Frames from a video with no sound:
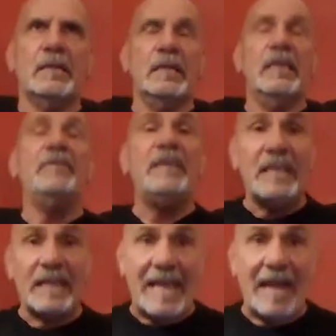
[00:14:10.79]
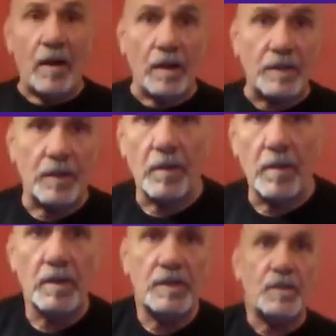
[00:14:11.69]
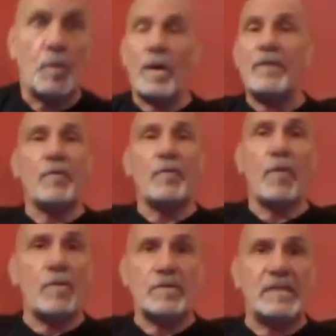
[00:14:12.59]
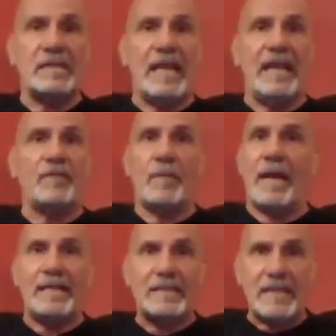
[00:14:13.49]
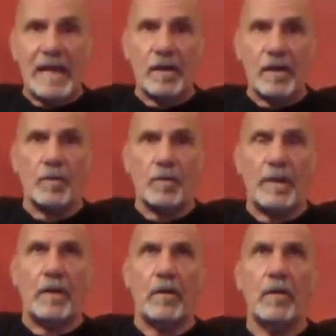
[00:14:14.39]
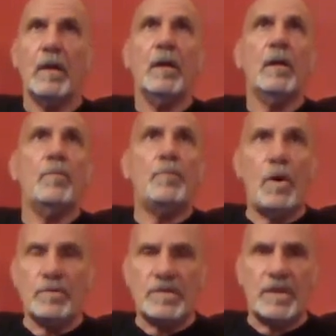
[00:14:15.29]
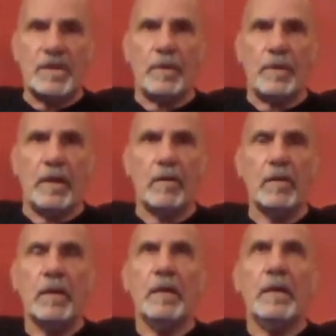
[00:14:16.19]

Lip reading: living the character 24 hours a day for my entire career, post-career,